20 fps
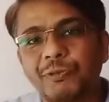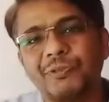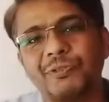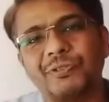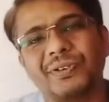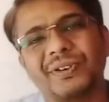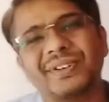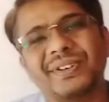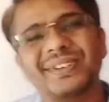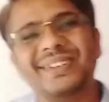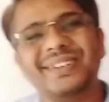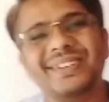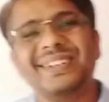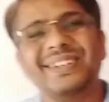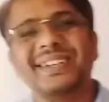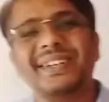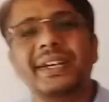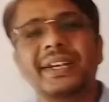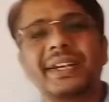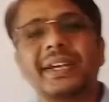if
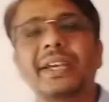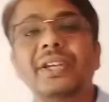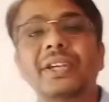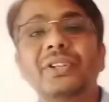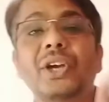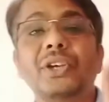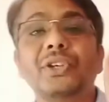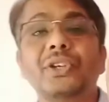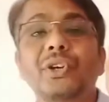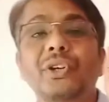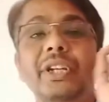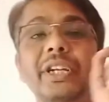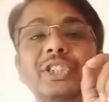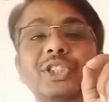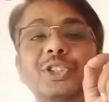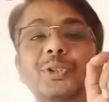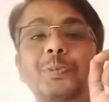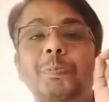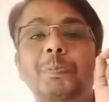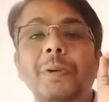in
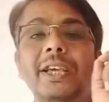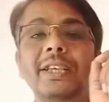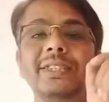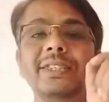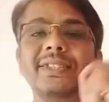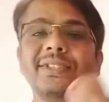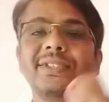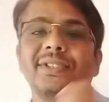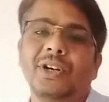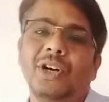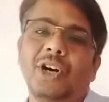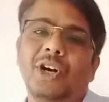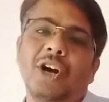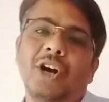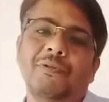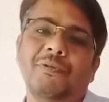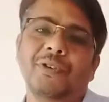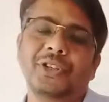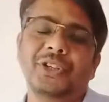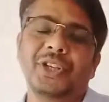the units
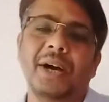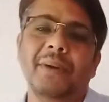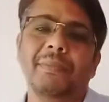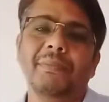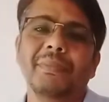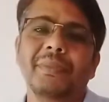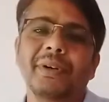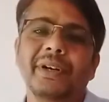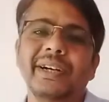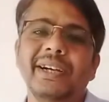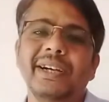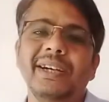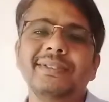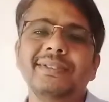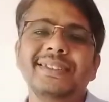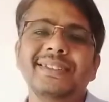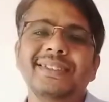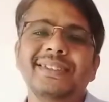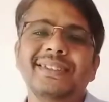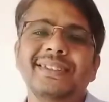place of a
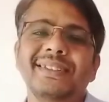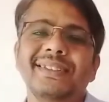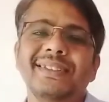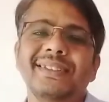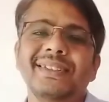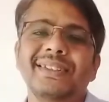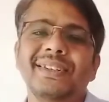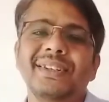number